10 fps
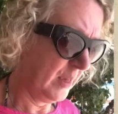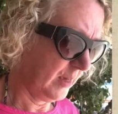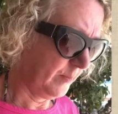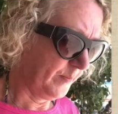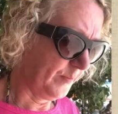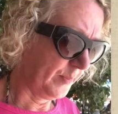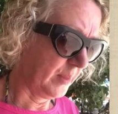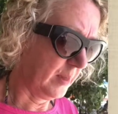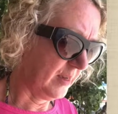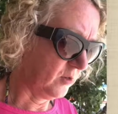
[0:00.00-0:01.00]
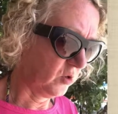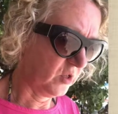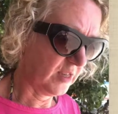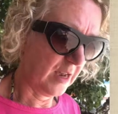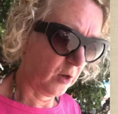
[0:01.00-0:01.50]
Um, it
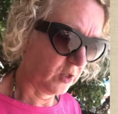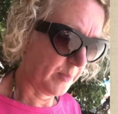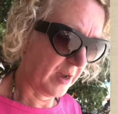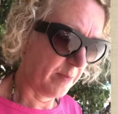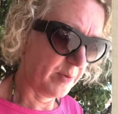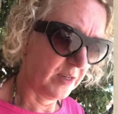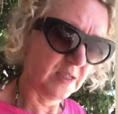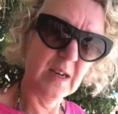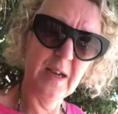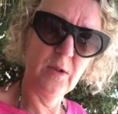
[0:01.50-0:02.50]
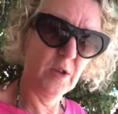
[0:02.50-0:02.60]
doesn't say a lot about him personally,